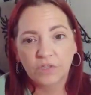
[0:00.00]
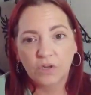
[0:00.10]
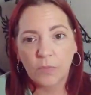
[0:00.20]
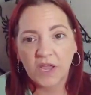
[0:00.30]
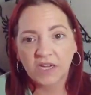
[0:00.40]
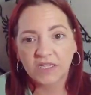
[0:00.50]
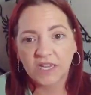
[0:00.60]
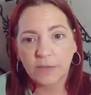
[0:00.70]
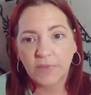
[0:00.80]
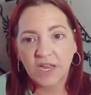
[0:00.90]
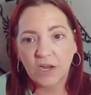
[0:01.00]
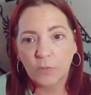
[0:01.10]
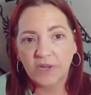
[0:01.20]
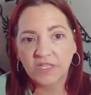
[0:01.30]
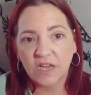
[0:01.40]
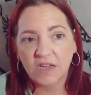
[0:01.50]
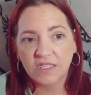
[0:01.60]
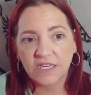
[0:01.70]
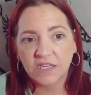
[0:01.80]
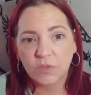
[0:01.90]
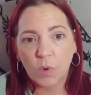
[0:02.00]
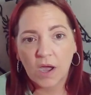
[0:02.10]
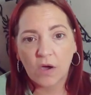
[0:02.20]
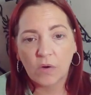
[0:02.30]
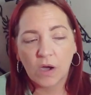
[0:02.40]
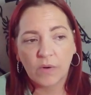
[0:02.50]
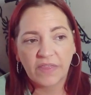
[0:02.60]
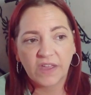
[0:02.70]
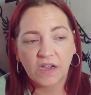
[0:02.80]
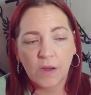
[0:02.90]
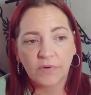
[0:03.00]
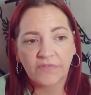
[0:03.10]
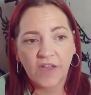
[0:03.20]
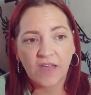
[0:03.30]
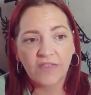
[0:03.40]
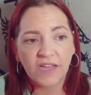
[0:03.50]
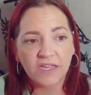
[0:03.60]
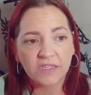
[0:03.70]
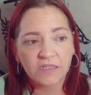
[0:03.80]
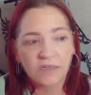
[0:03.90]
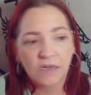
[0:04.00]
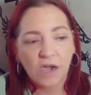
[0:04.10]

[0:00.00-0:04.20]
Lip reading: Stop it because it could be a little bit dirty as well. Oh, I think I prefer this.